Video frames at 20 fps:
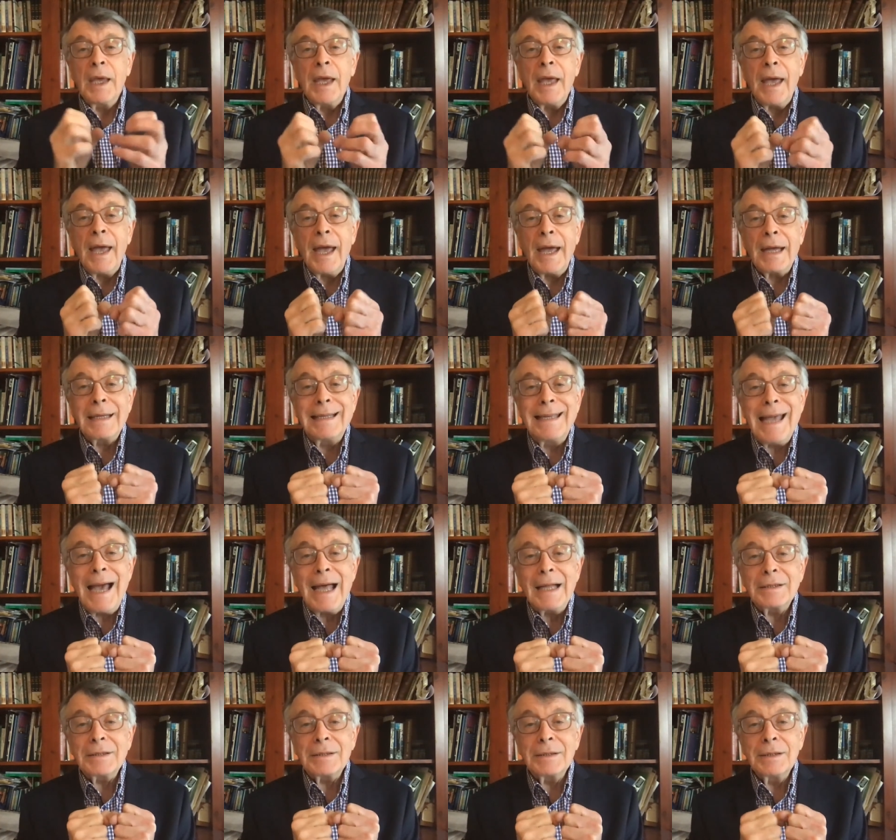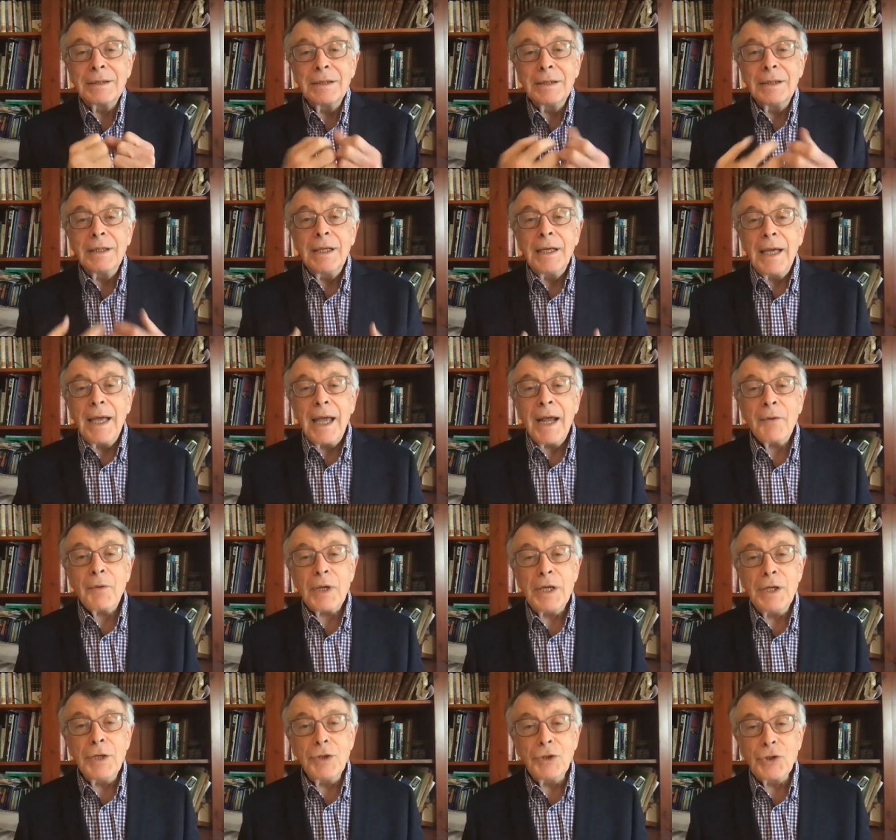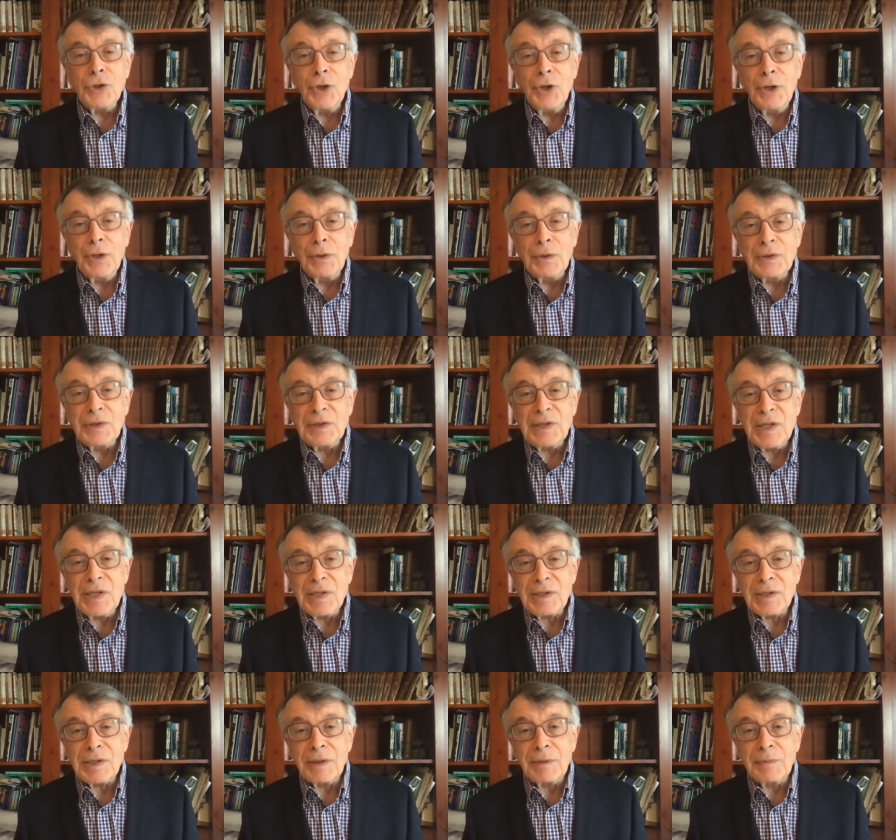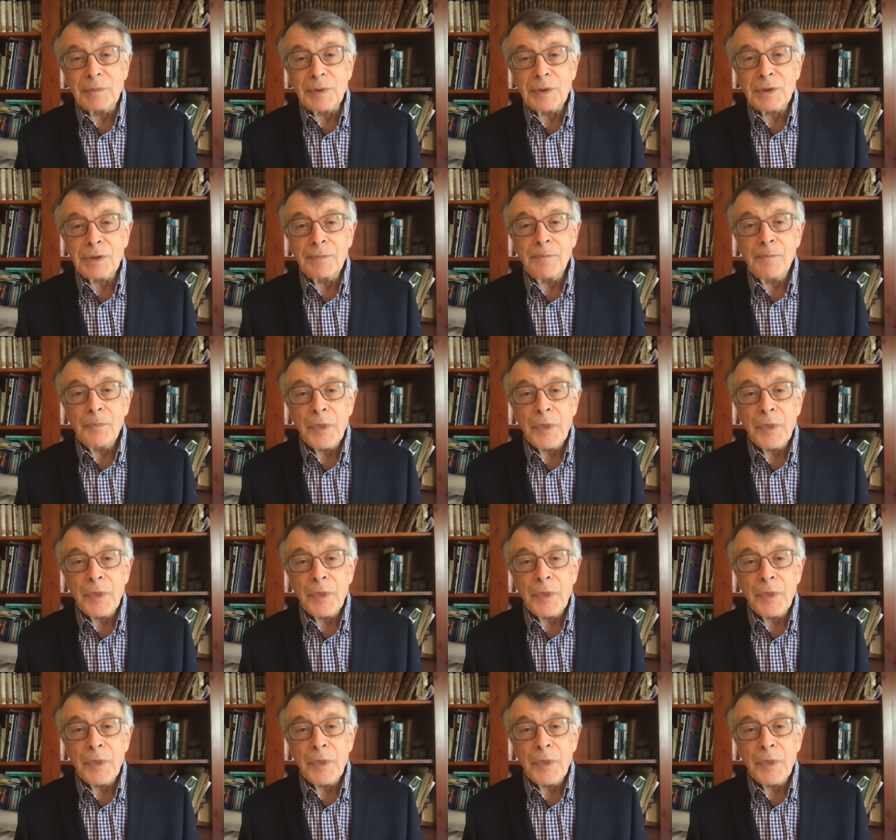our gut, our internal systems,